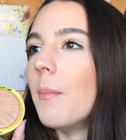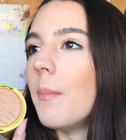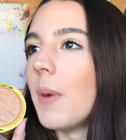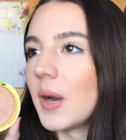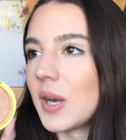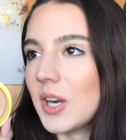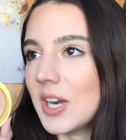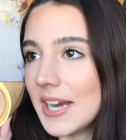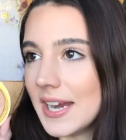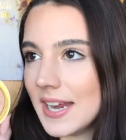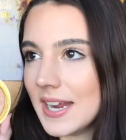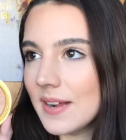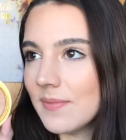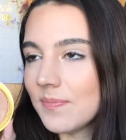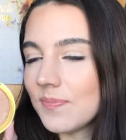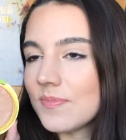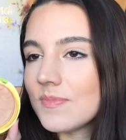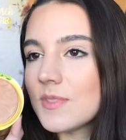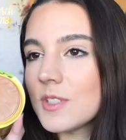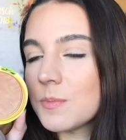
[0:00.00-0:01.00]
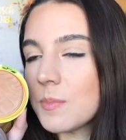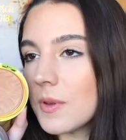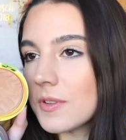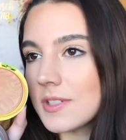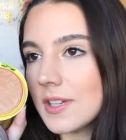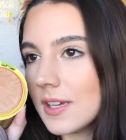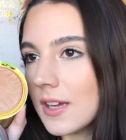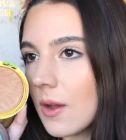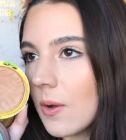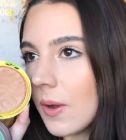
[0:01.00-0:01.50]
buttery,
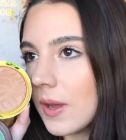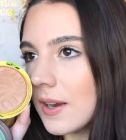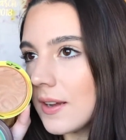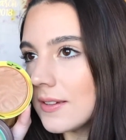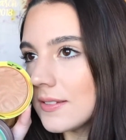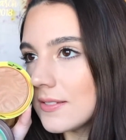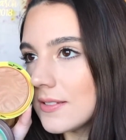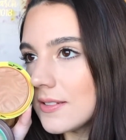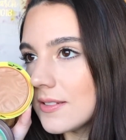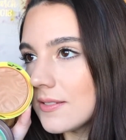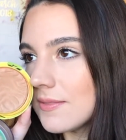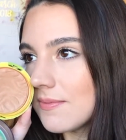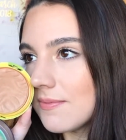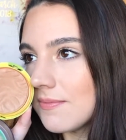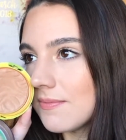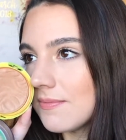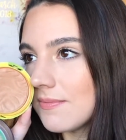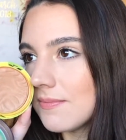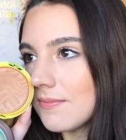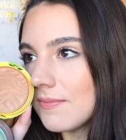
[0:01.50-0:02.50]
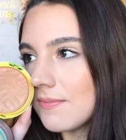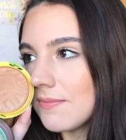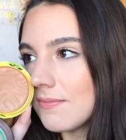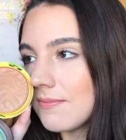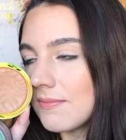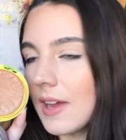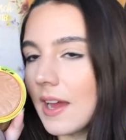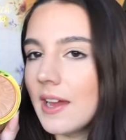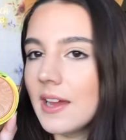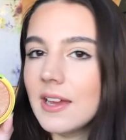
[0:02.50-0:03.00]
smells like coconuts.
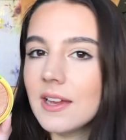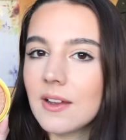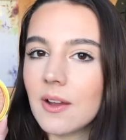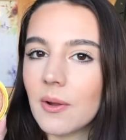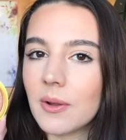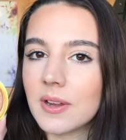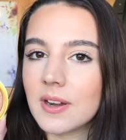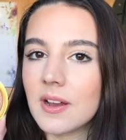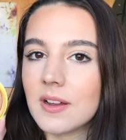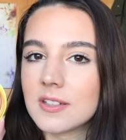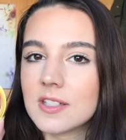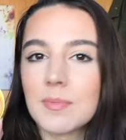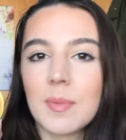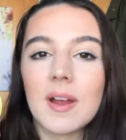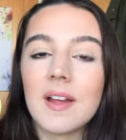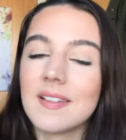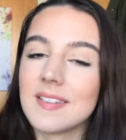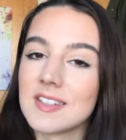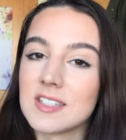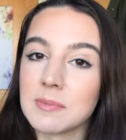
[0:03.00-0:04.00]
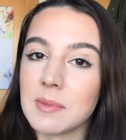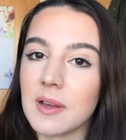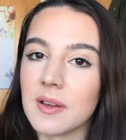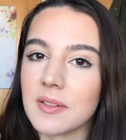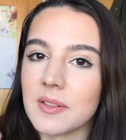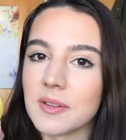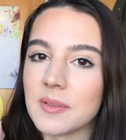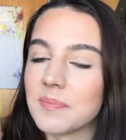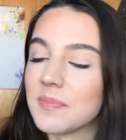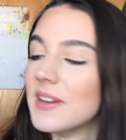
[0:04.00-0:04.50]
I hate coconuts, but I like the smell
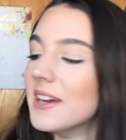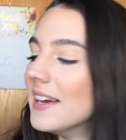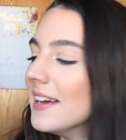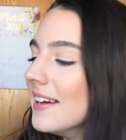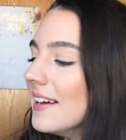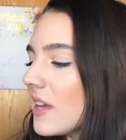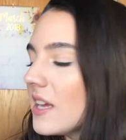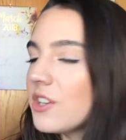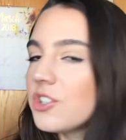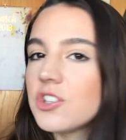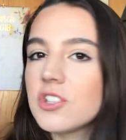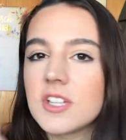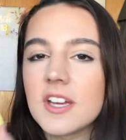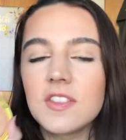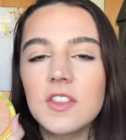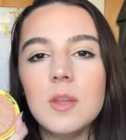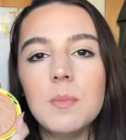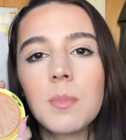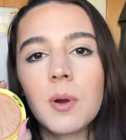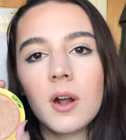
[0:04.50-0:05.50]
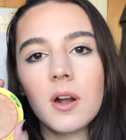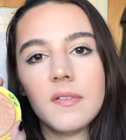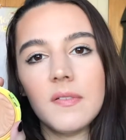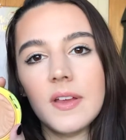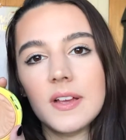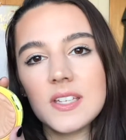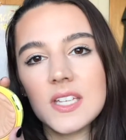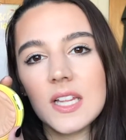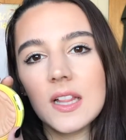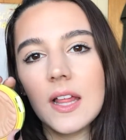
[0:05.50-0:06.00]
of them. And it's just like the
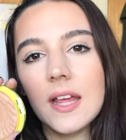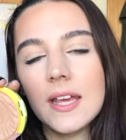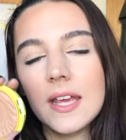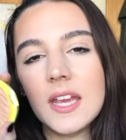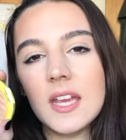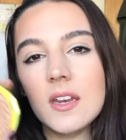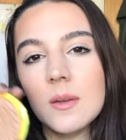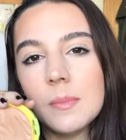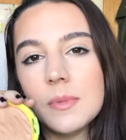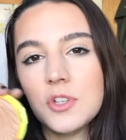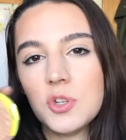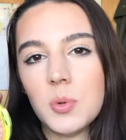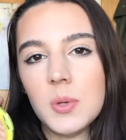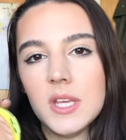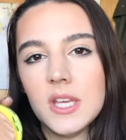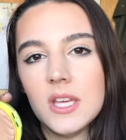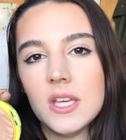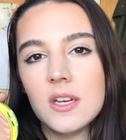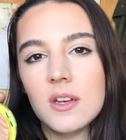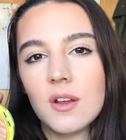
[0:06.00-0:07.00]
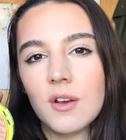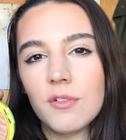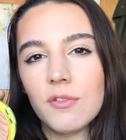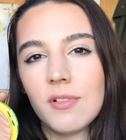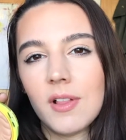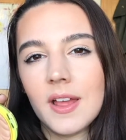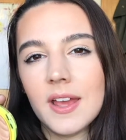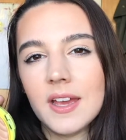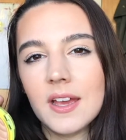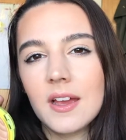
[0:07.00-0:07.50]
perfect like in between of
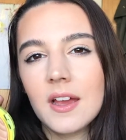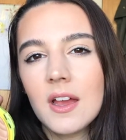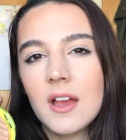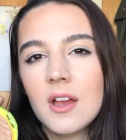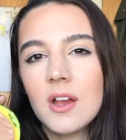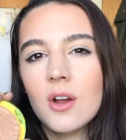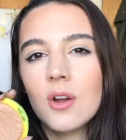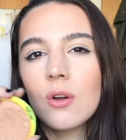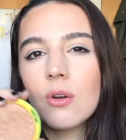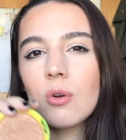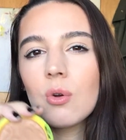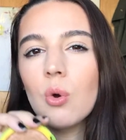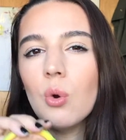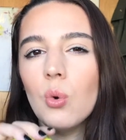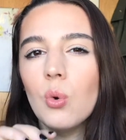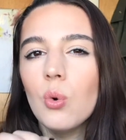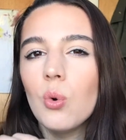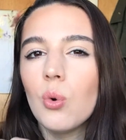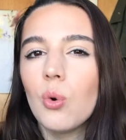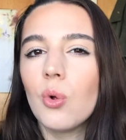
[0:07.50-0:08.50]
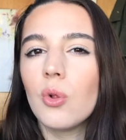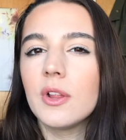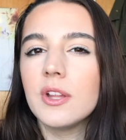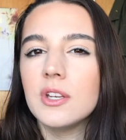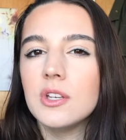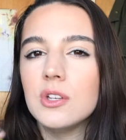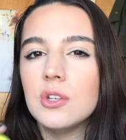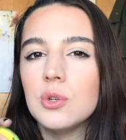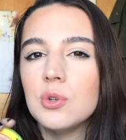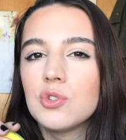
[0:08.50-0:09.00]
like cool
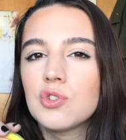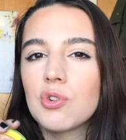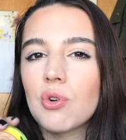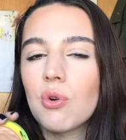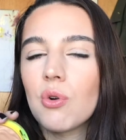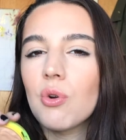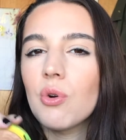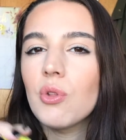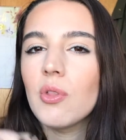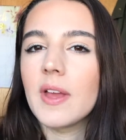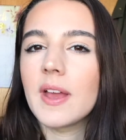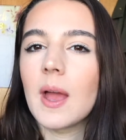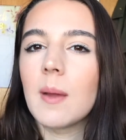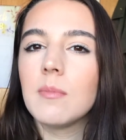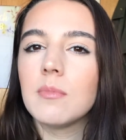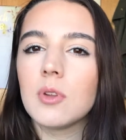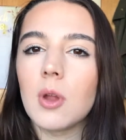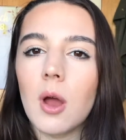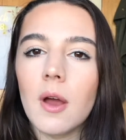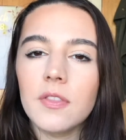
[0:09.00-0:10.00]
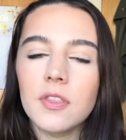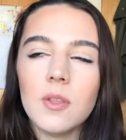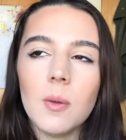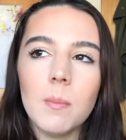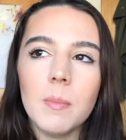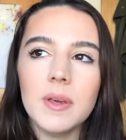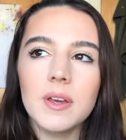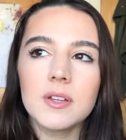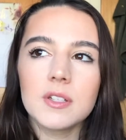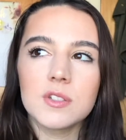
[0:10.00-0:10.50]
and neutral. Like, I'm not the
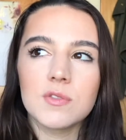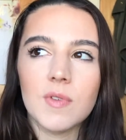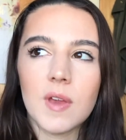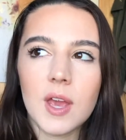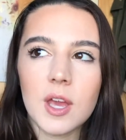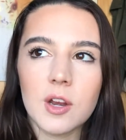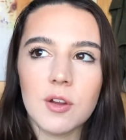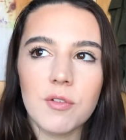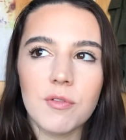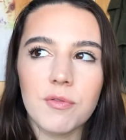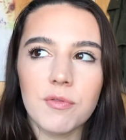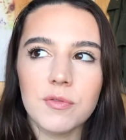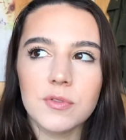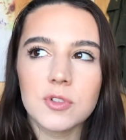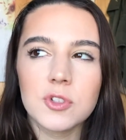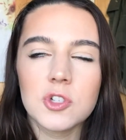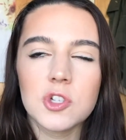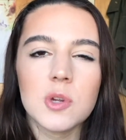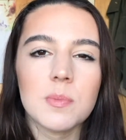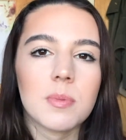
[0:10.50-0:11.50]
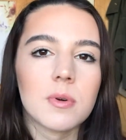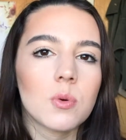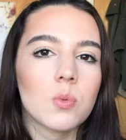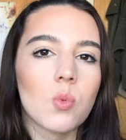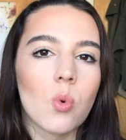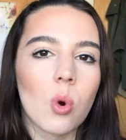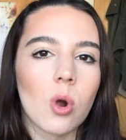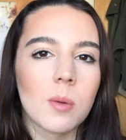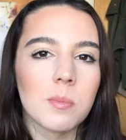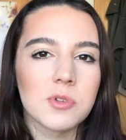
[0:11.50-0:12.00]
biggest fan of super
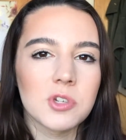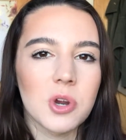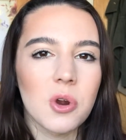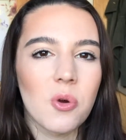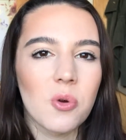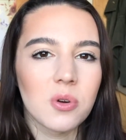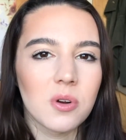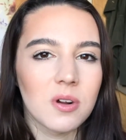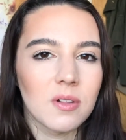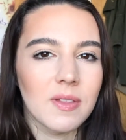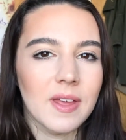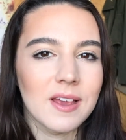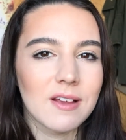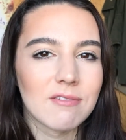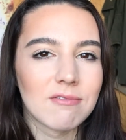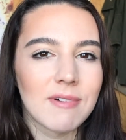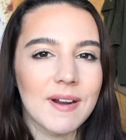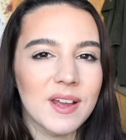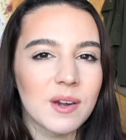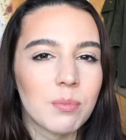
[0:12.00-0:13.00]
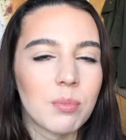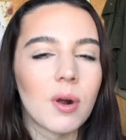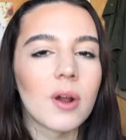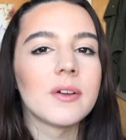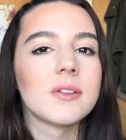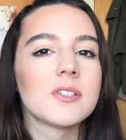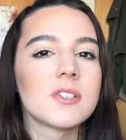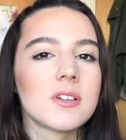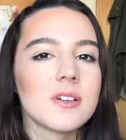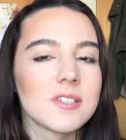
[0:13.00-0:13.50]
warm tone or like red
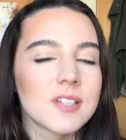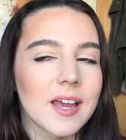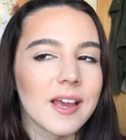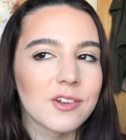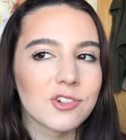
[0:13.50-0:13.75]
bronzers. I